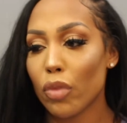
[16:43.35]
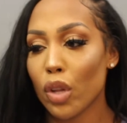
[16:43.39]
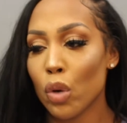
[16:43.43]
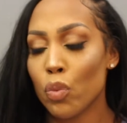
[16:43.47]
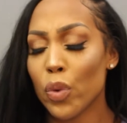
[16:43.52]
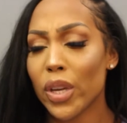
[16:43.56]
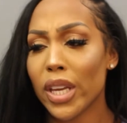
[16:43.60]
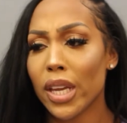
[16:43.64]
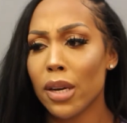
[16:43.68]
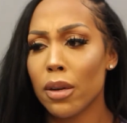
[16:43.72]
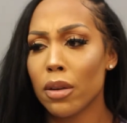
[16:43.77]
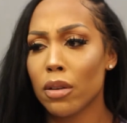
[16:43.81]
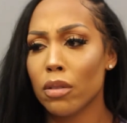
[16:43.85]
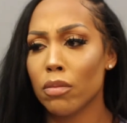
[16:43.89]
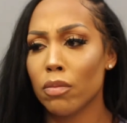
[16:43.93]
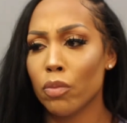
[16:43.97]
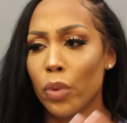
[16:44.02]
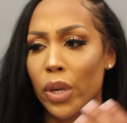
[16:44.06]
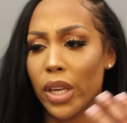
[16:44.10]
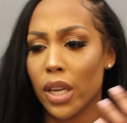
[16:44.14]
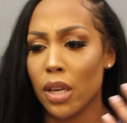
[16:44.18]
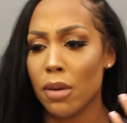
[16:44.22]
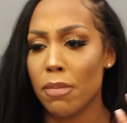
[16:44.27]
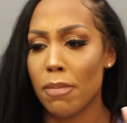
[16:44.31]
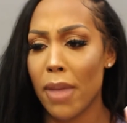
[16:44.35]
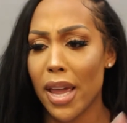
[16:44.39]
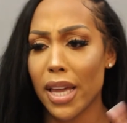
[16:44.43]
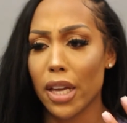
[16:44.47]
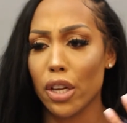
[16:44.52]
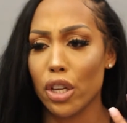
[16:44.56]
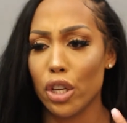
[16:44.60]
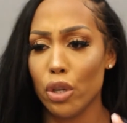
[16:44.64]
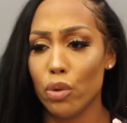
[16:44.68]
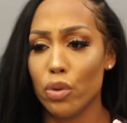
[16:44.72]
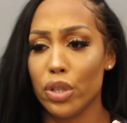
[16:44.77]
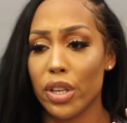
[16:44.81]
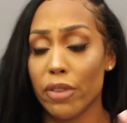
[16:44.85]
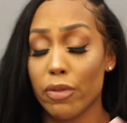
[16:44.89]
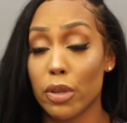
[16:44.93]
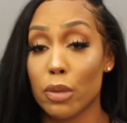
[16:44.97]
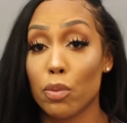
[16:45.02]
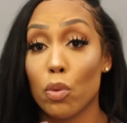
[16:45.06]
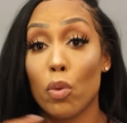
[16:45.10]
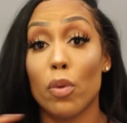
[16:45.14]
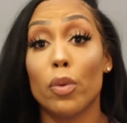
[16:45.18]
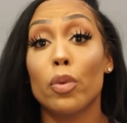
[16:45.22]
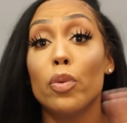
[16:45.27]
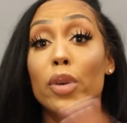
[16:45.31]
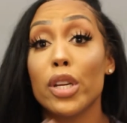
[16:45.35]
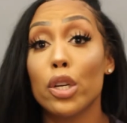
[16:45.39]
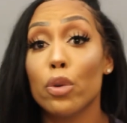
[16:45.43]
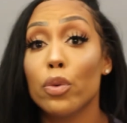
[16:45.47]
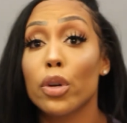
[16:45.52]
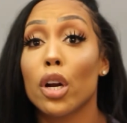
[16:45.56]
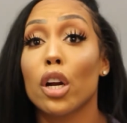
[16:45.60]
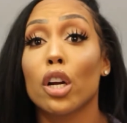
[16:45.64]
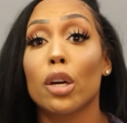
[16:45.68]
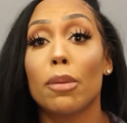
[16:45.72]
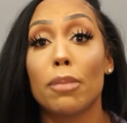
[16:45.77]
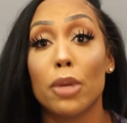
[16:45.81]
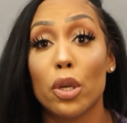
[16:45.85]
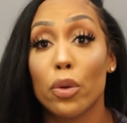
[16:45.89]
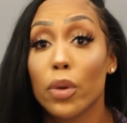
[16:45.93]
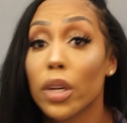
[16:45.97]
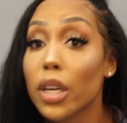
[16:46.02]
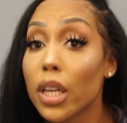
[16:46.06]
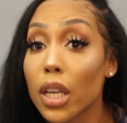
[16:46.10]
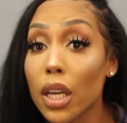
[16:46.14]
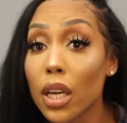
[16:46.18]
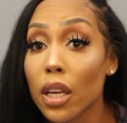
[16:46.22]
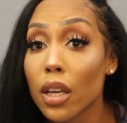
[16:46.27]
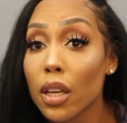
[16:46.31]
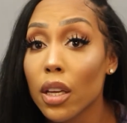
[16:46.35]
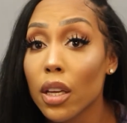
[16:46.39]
we can make a huge difference. But what can we do in our community?